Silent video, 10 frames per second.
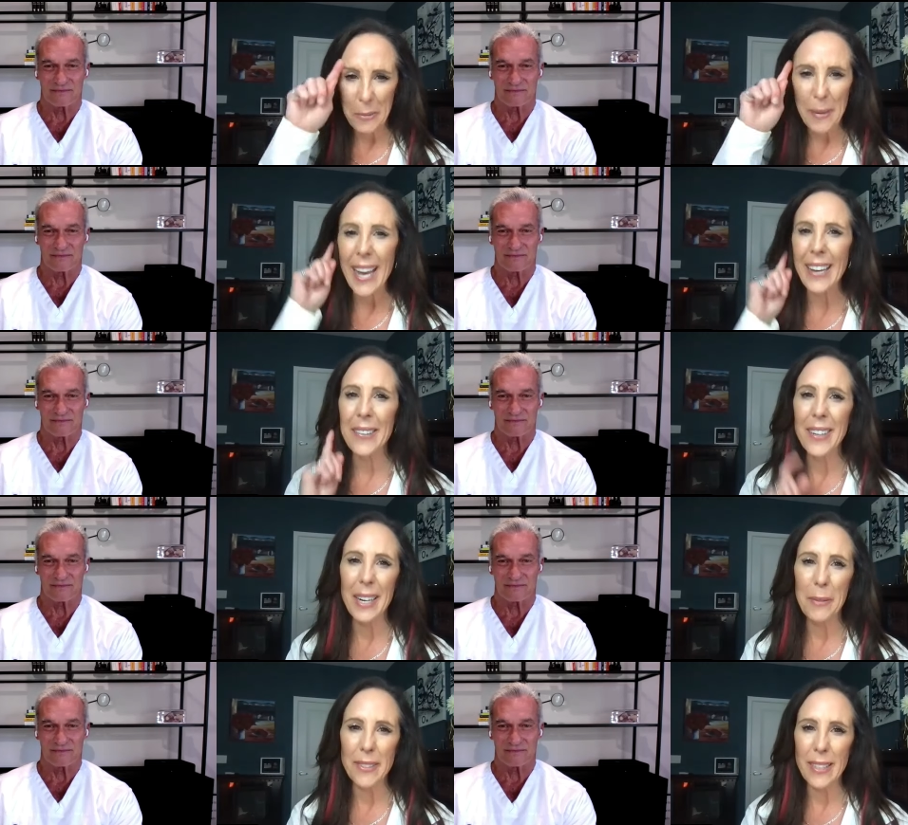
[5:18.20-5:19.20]
Speaker 1: your bio.
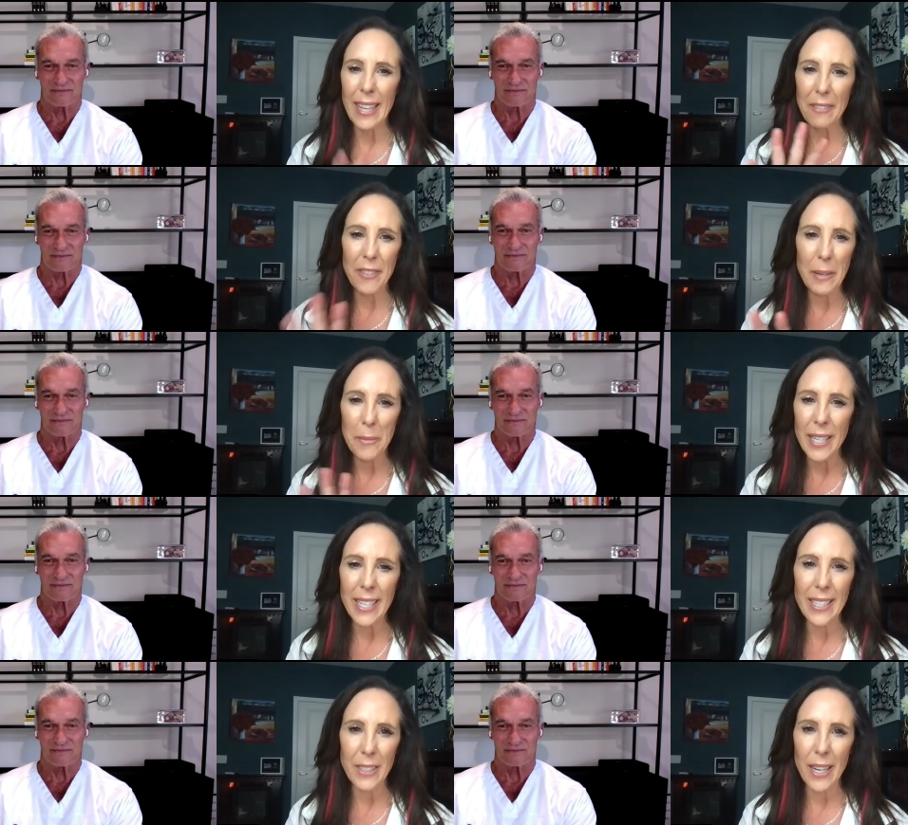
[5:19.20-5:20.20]
Um, was it like
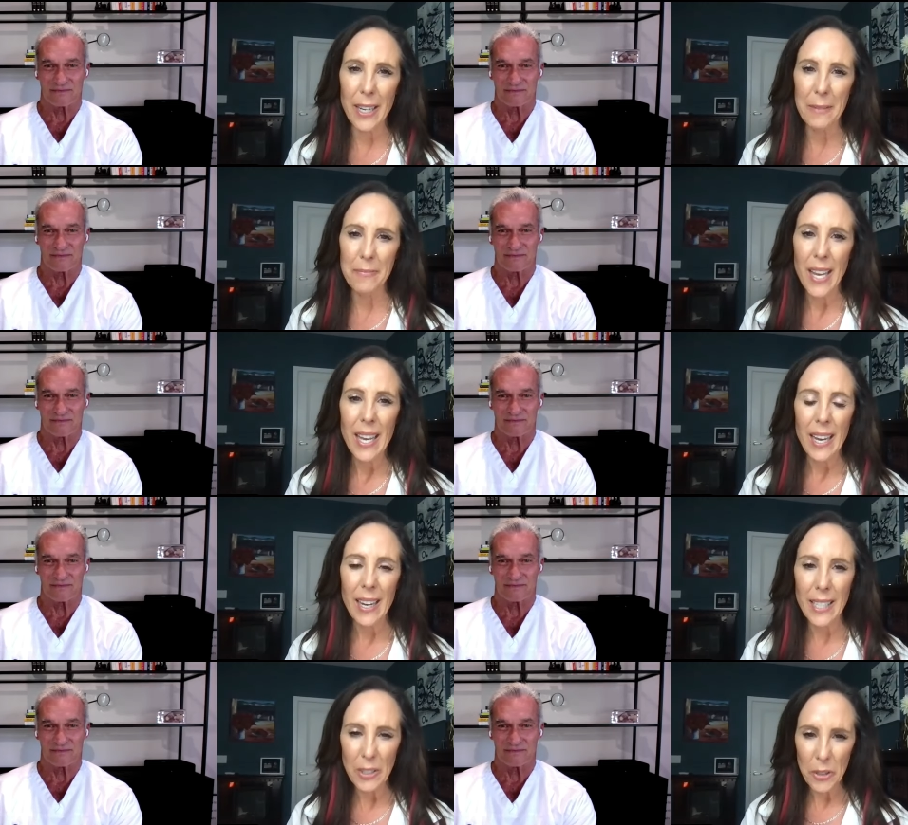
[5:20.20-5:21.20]
family um,
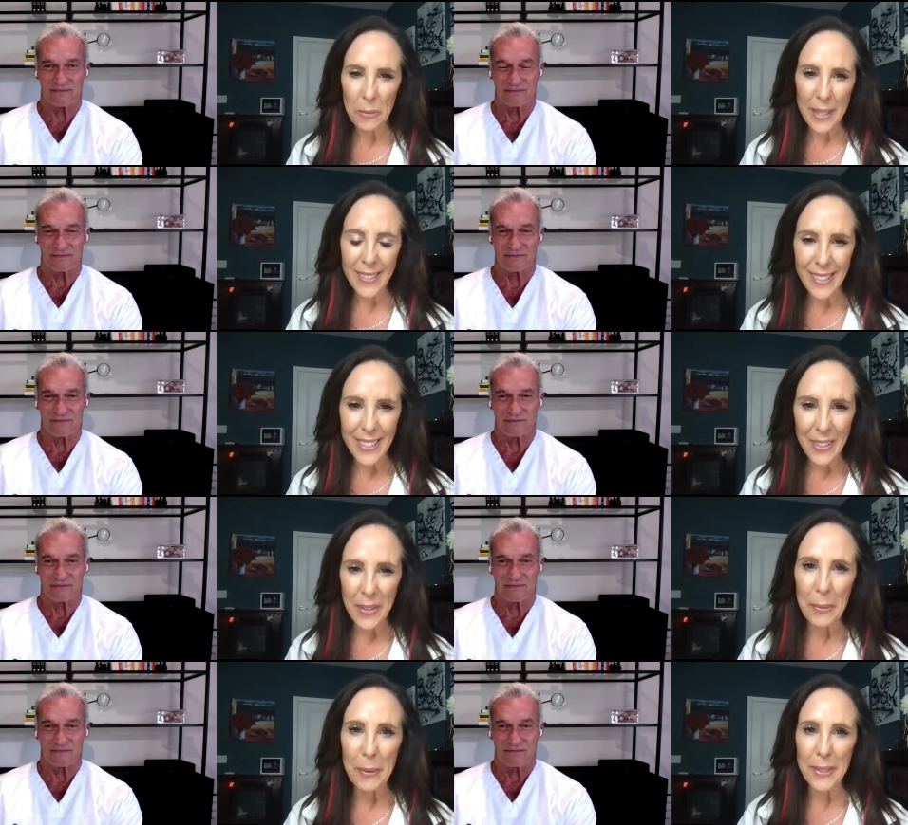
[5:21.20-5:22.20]
uh, internal
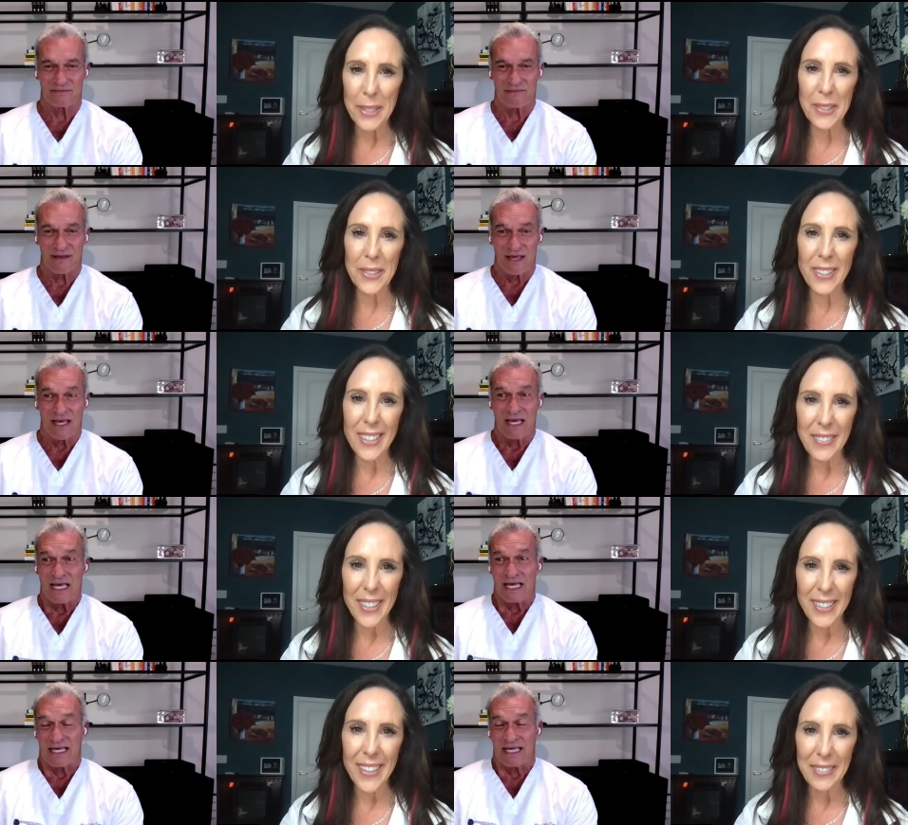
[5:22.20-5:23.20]
medicine, or what was your start
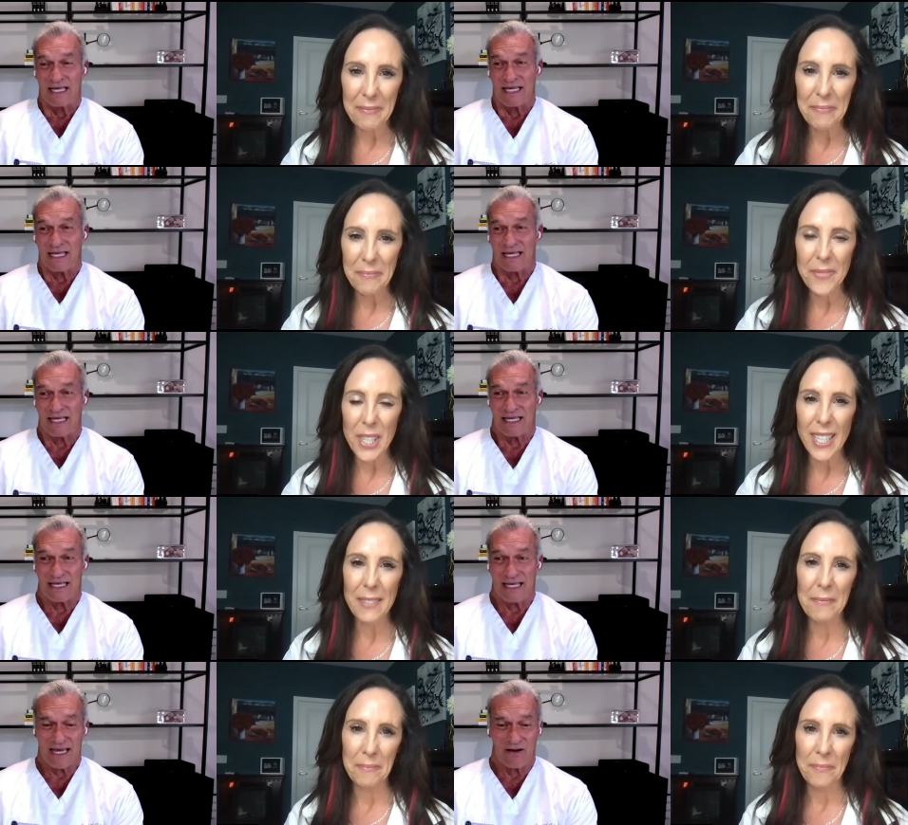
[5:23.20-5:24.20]
of your career?
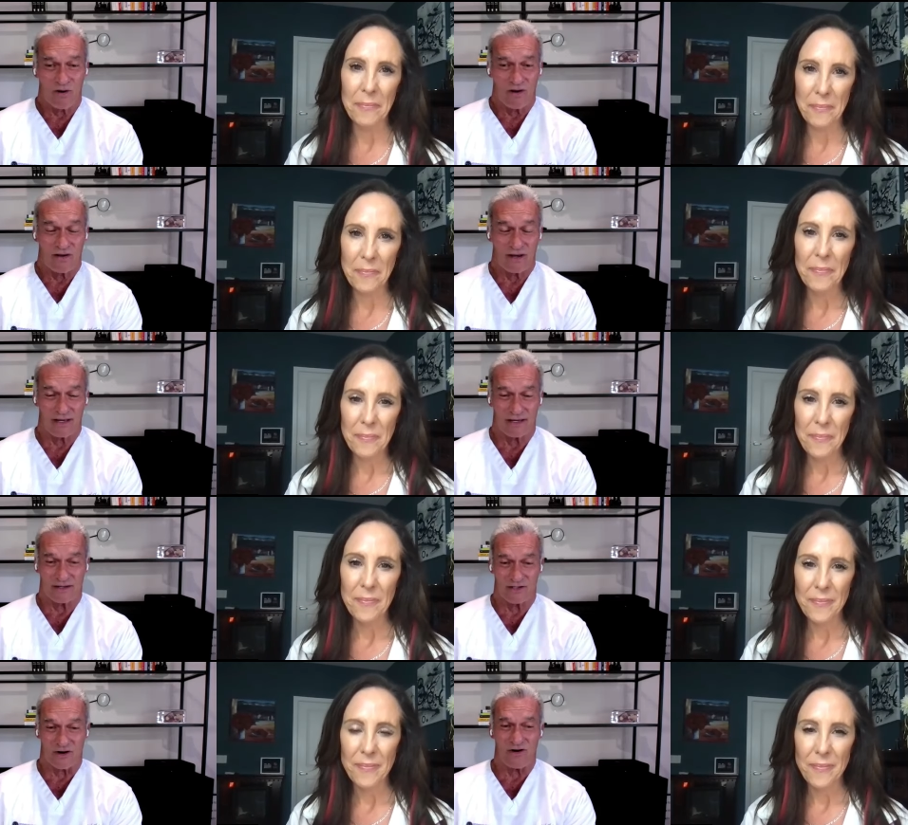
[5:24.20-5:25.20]
training?
Speaker 2: Yeah, well,
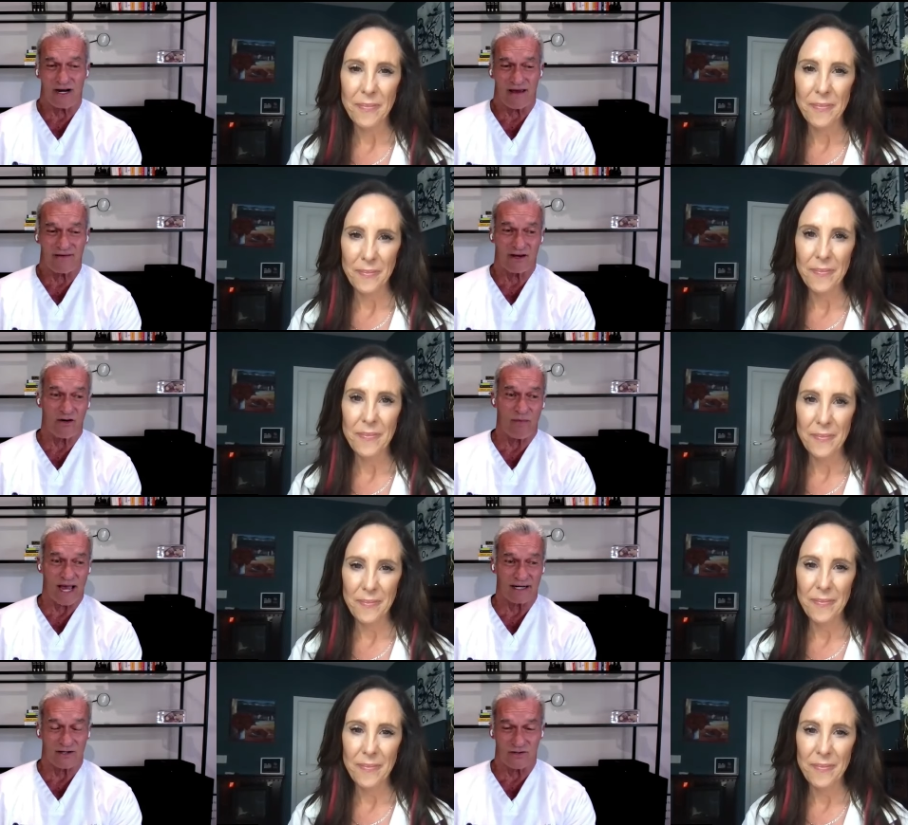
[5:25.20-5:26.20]
I started having to
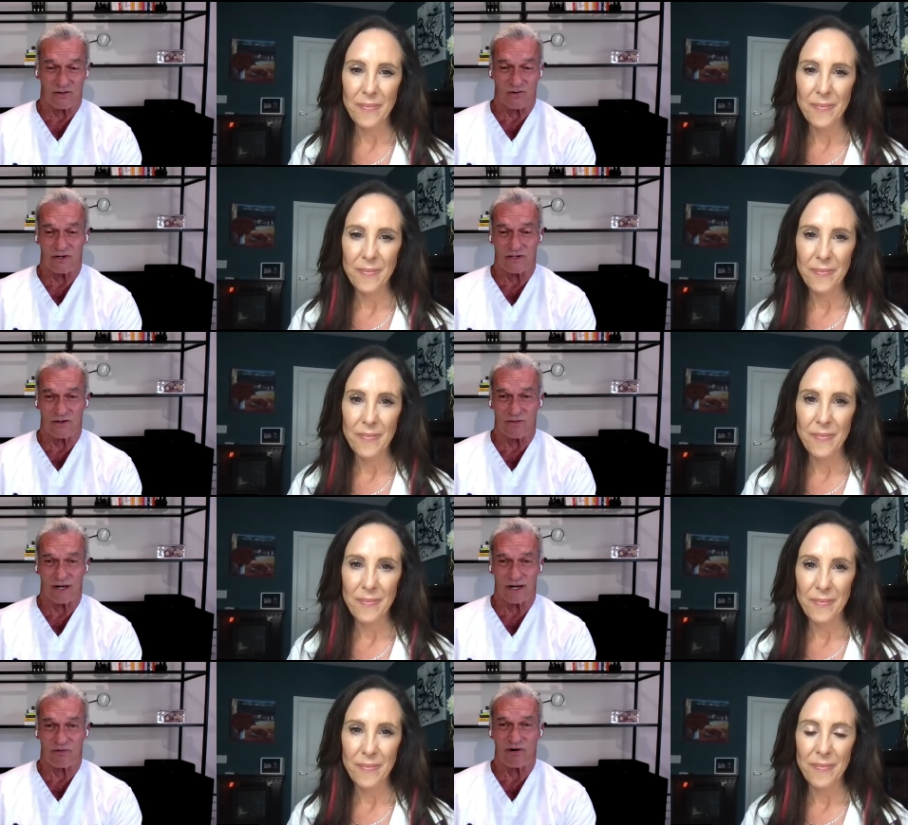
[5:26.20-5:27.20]
go back to school and
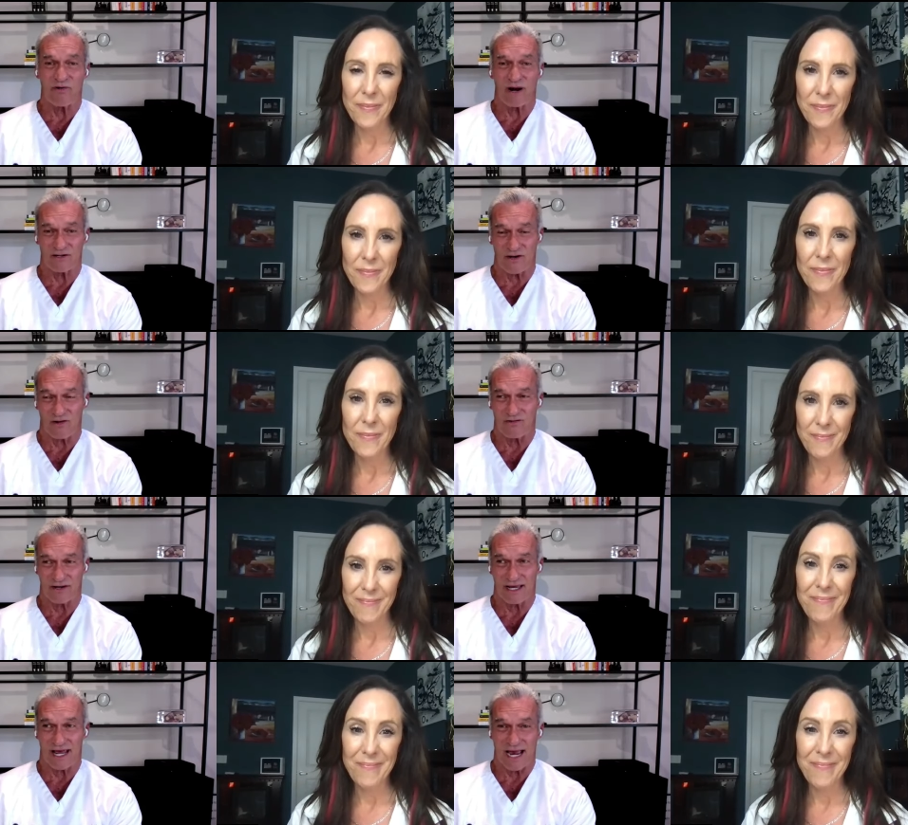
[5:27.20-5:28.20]
do my prereqs
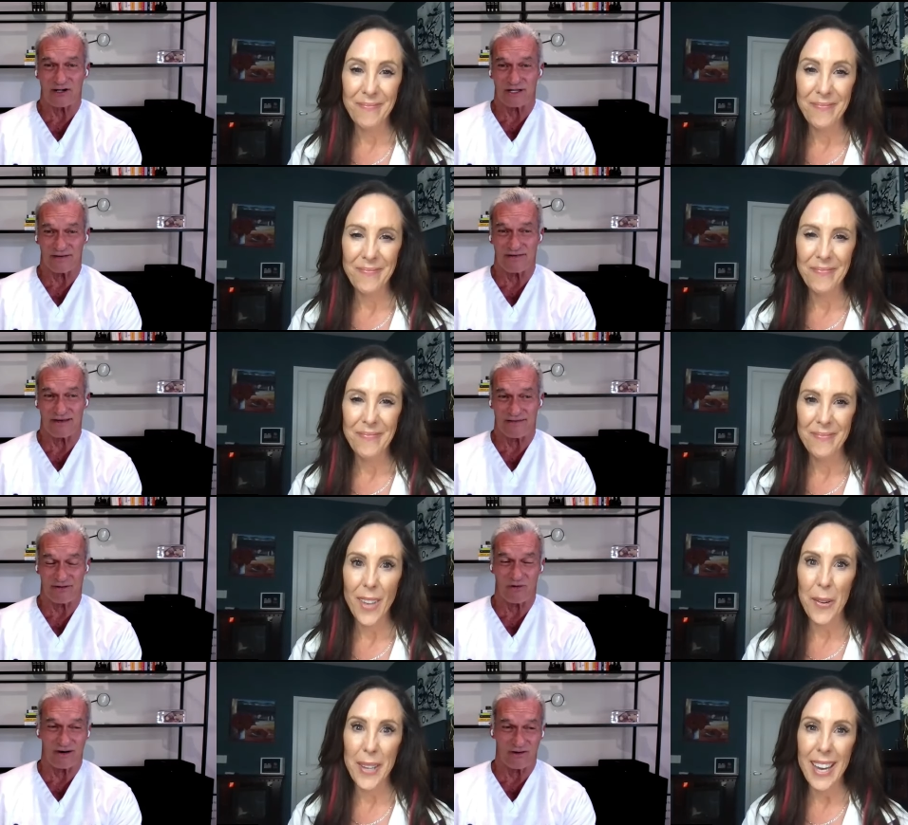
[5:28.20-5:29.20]
all over again. Actually, if
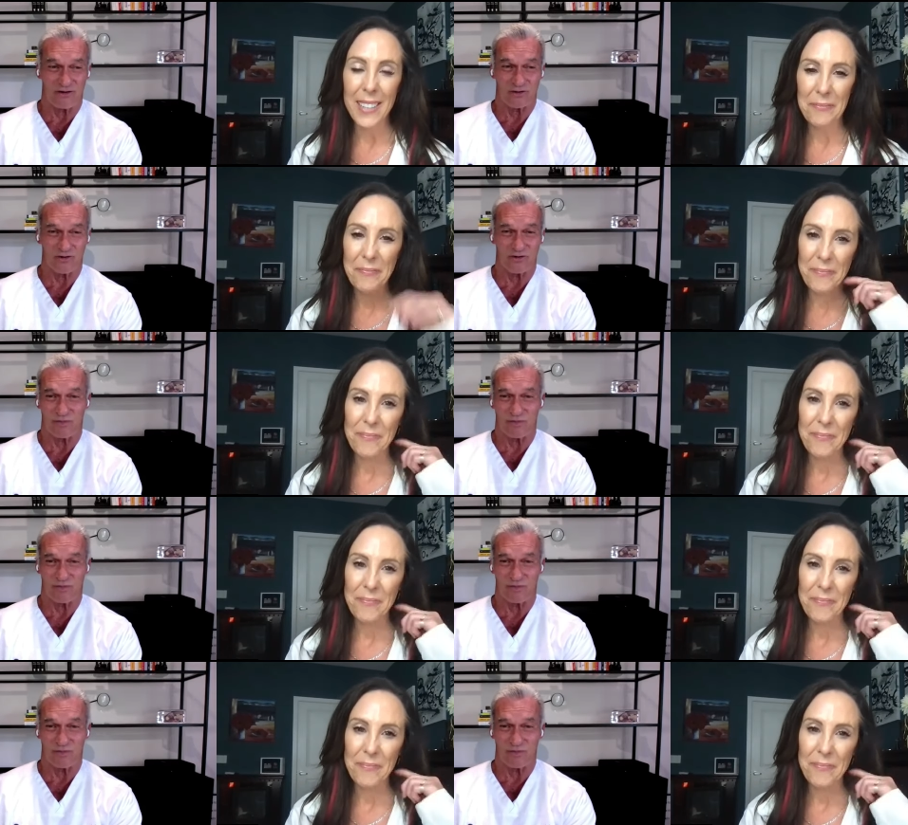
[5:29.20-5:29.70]
you if oh, you yeah. want to know the